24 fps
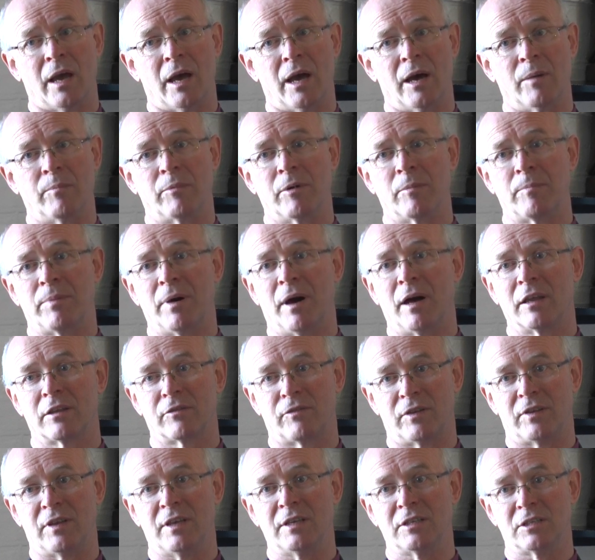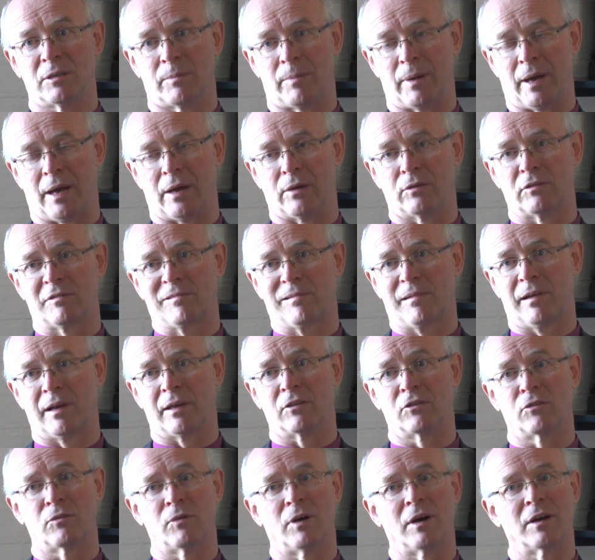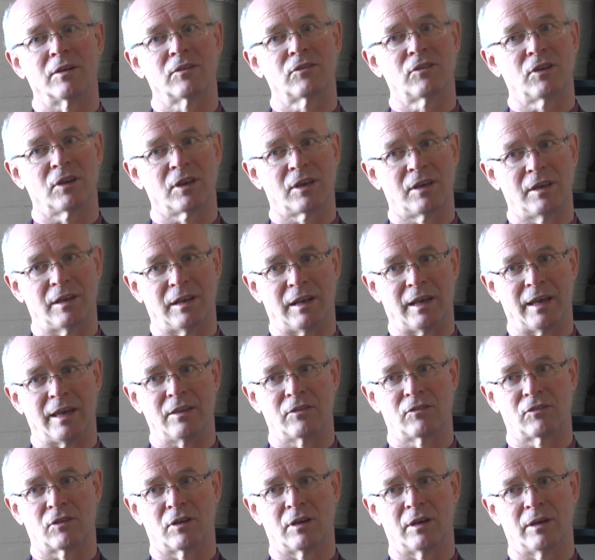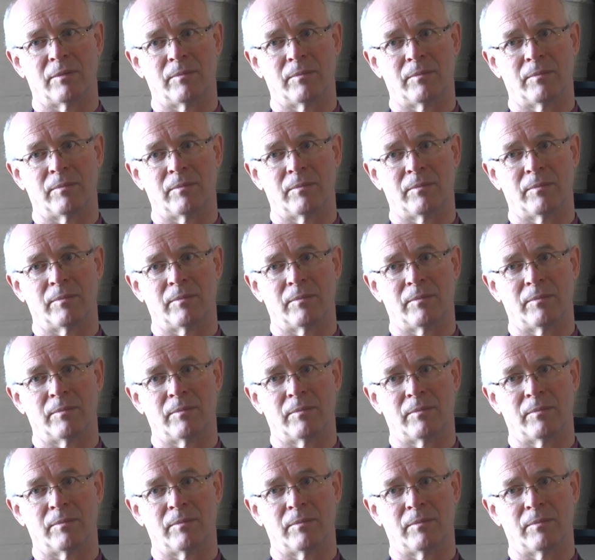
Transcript: But part of it is about trying to articulate